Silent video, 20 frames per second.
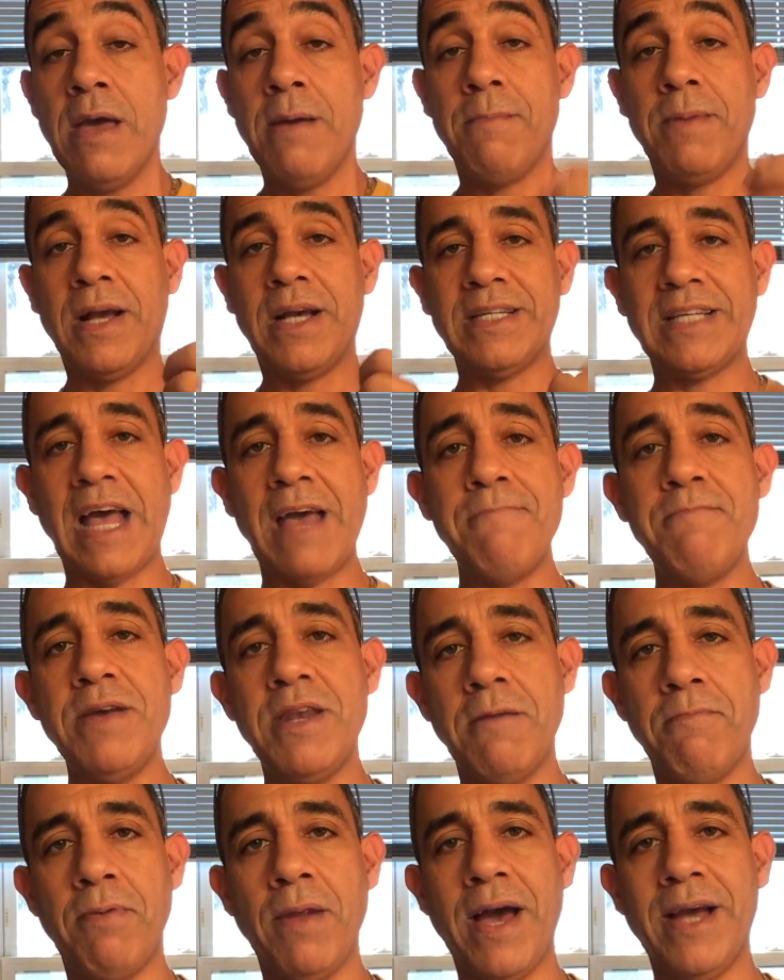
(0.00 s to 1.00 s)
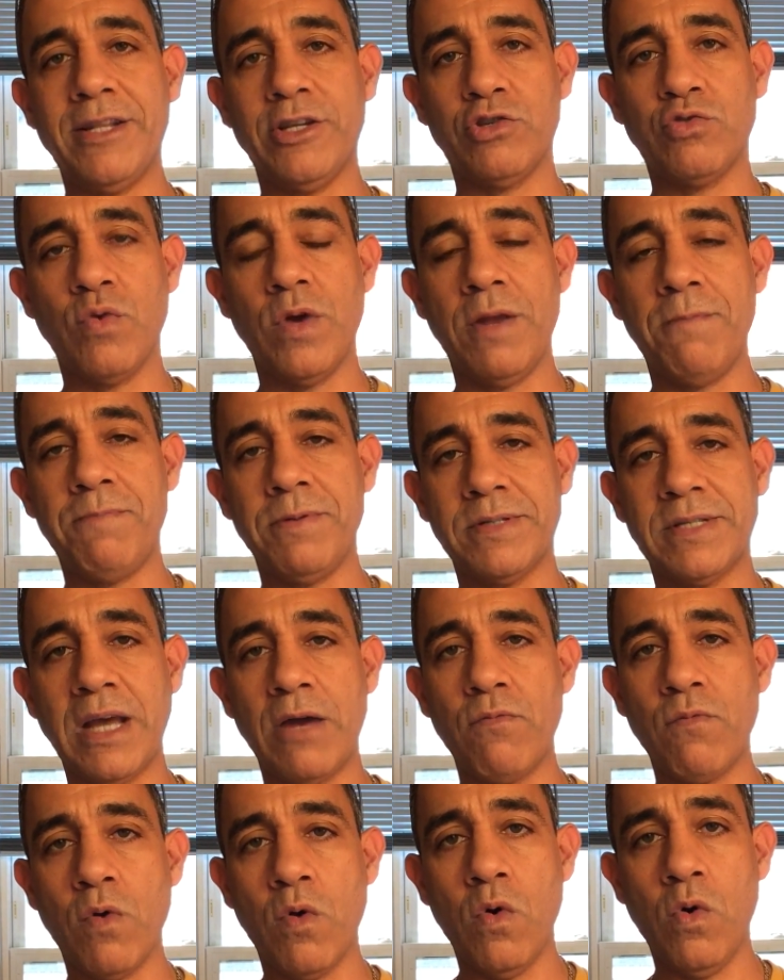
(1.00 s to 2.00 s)
because I've been applying the
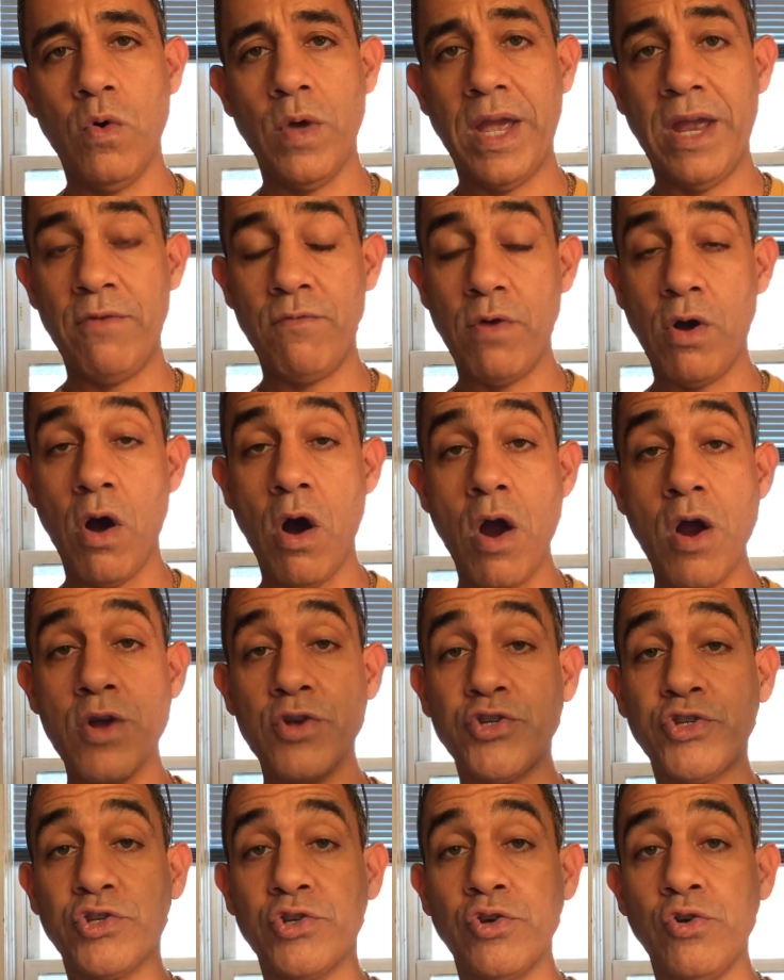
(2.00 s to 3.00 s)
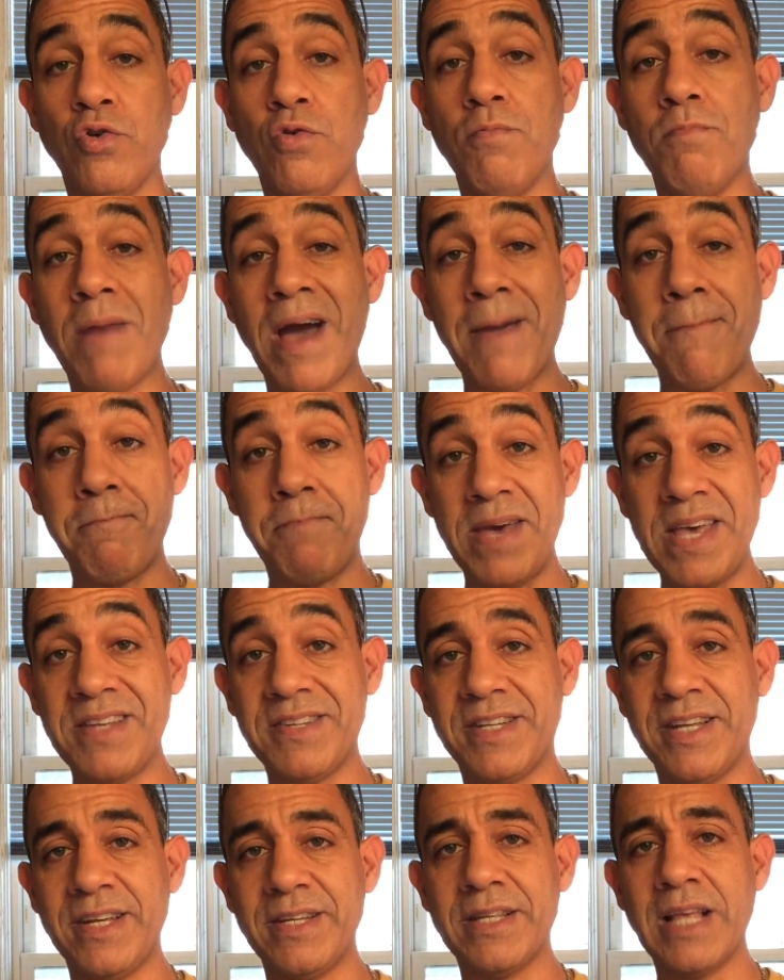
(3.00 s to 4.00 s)
20% rule in regards to my
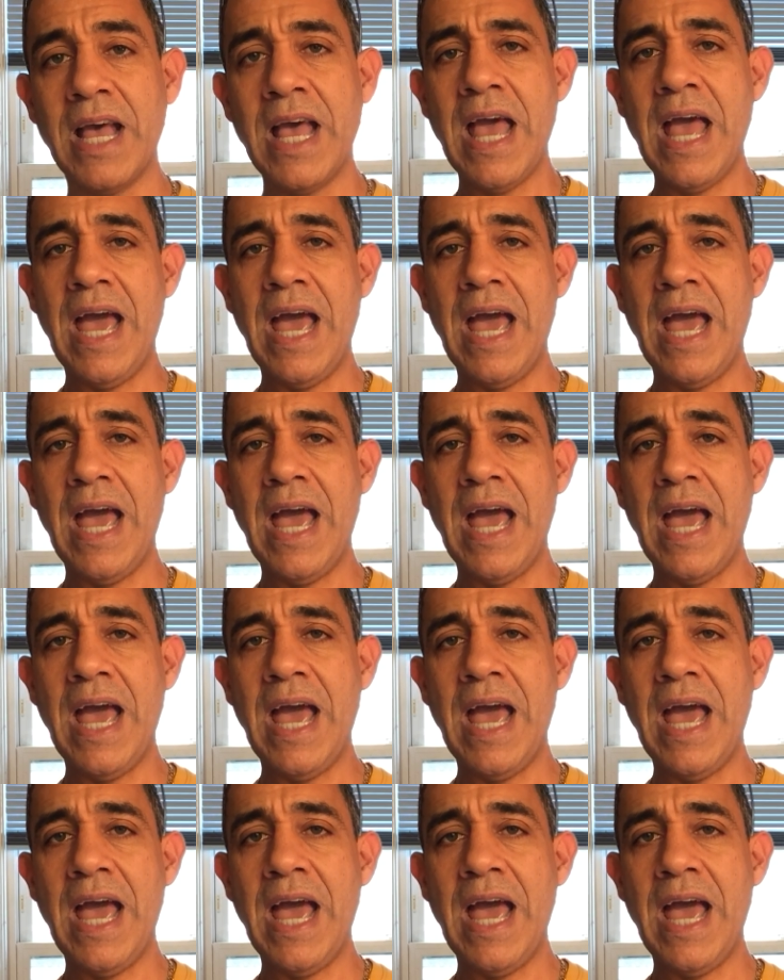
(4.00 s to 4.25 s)
business,